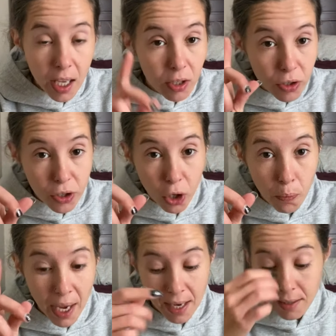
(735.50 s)
slow
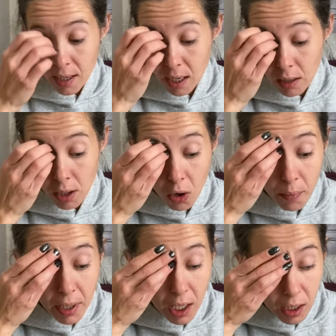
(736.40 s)
pace again though
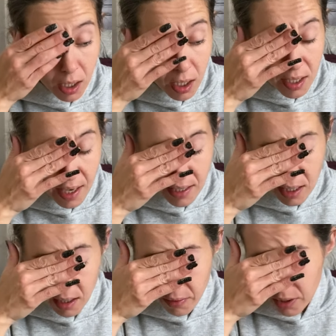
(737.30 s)
i'm getting this
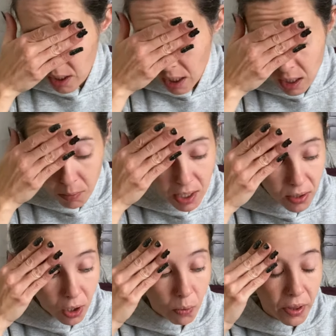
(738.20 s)
idea of the needing to be
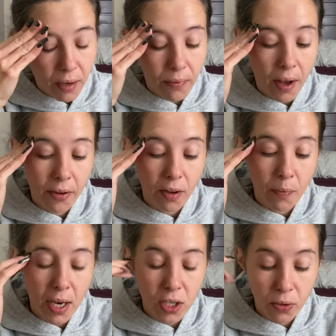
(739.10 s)
slow with that father of
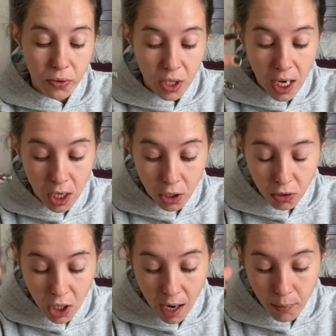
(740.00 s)
pentacles taking your
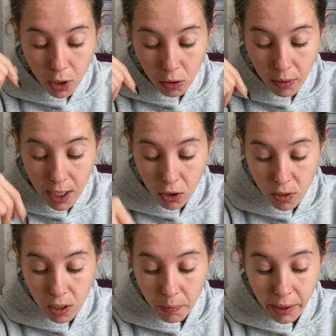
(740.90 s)
time to create your
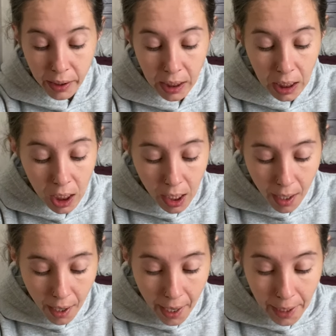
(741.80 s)
stability
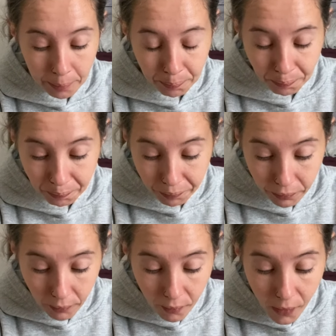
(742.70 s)
um,
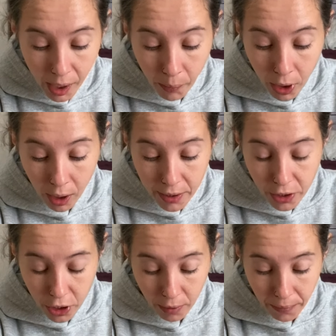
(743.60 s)
in regards
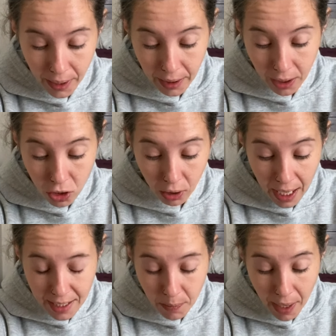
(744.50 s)
to your financial
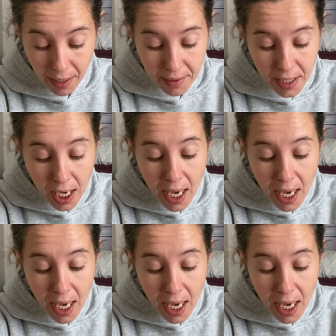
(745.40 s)
aspects